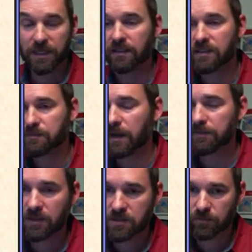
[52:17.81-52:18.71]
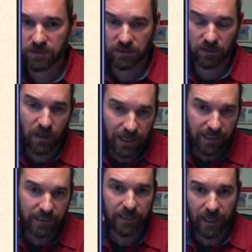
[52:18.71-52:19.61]
meaning this population was
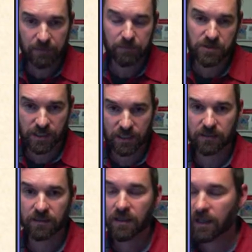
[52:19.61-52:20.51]
declining at 8%